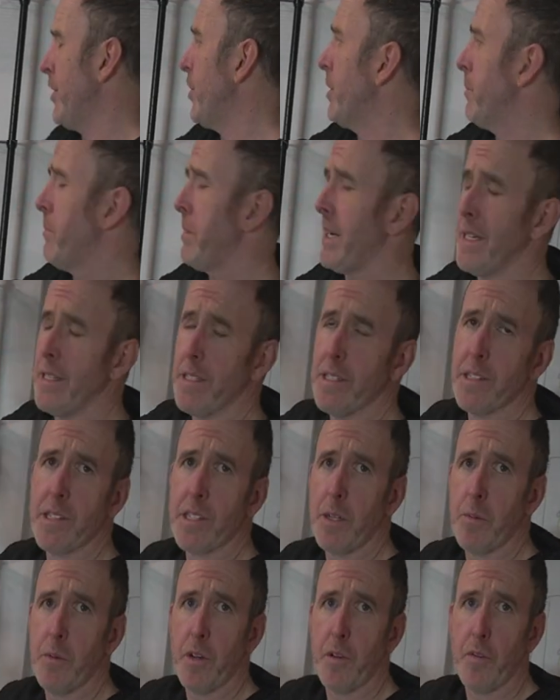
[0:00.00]
you can buy this,
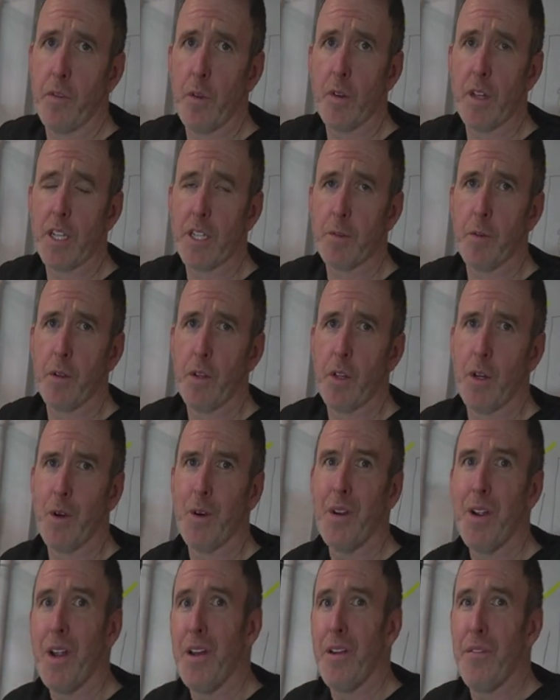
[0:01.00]
I'll put a few links
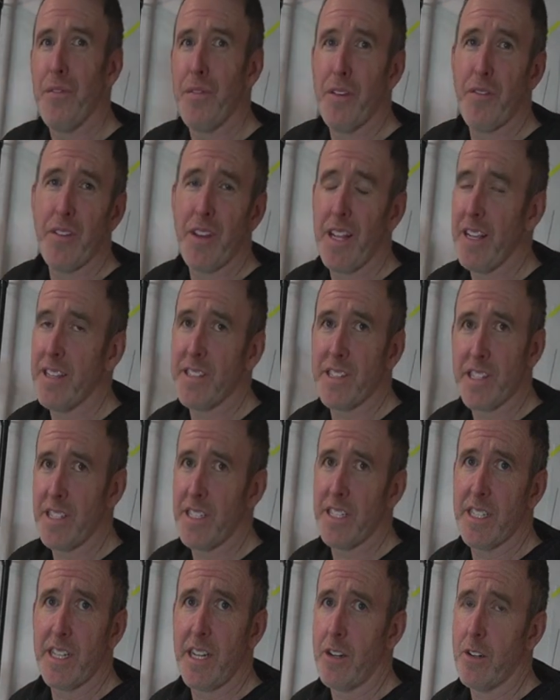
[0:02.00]
below, 50,
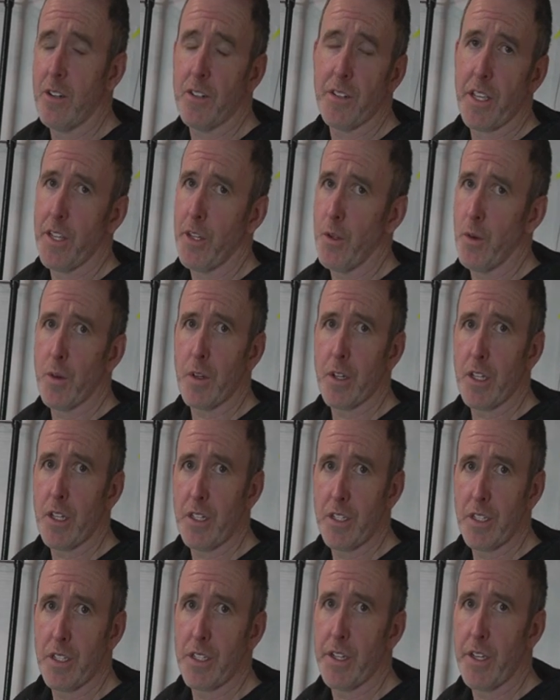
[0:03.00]
60 dollars and you are
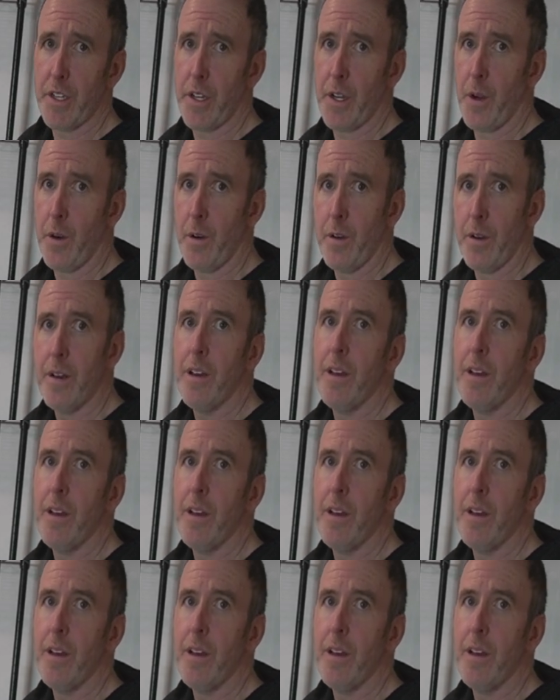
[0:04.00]
good to go.